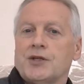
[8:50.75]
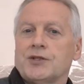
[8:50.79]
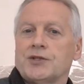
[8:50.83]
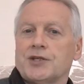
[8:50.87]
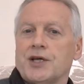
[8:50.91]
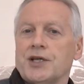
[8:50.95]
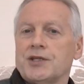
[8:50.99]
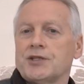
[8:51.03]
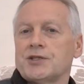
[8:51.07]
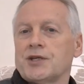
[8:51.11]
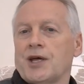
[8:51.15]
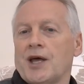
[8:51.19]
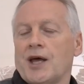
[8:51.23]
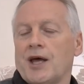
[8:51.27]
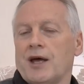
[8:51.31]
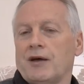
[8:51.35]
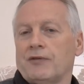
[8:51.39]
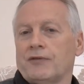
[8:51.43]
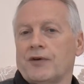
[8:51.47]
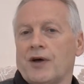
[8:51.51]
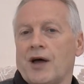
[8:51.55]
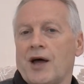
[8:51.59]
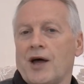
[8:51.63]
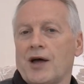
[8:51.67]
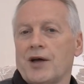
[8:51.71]
tend to
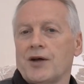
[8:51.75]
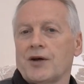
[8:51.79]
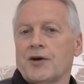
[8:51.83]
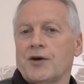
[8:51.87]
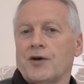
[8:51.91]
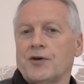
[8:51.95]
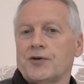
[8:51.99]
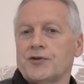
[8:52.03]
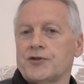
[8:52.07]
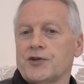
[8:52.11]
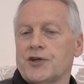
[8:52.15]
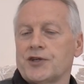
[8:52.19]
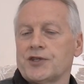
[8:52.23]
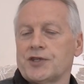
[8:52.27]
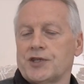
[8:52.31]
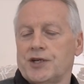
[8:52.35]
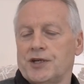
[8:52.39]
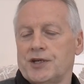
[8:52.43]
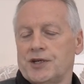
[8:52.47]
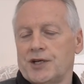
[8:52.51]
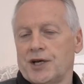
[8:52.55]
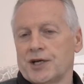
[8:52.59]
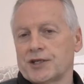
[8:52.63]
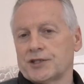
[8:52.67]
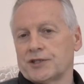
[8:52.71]
have a higher contrast
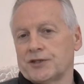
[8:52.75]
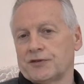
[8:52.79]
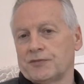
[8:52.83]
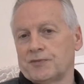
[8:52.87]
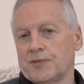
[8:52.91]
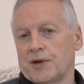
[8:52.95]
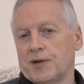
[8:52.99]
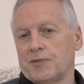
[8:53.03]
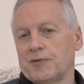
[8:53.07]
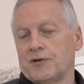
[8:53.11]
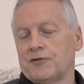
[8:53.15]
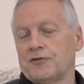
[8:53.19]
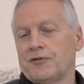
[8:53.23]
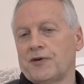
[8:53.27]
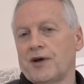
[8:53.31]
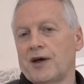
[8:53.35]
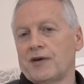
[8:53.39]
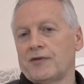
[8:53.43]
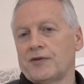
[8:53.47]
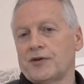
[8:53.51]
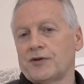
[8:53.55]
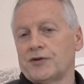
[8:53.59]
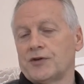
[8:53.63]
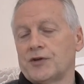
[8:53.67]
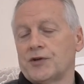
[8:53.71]
index of maybe
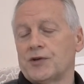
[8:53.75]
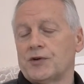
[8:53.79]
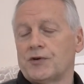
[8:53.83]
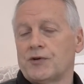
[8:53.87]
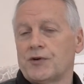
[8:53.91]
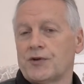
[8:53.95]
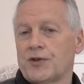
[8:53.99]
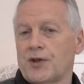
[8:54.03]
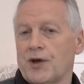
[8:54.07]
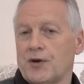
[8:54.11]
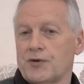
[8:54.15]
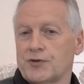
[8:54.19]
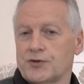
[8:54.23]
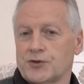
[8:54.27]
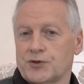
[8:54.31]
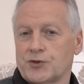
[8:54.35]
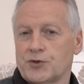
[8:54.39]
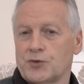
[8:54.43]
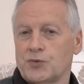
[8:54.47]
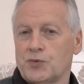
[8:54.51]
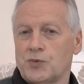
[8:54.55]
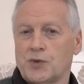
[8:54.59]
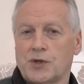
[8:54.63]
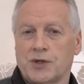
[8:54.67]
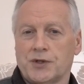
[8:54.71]
500 or 1000
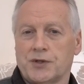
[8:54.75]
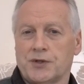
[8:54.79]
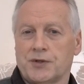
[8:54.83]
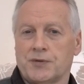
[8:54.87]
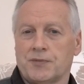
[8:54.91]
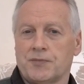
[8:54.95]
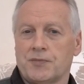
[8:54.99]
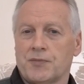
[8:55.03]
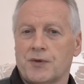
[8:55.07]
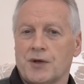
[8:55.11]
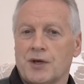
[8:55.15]
to 1.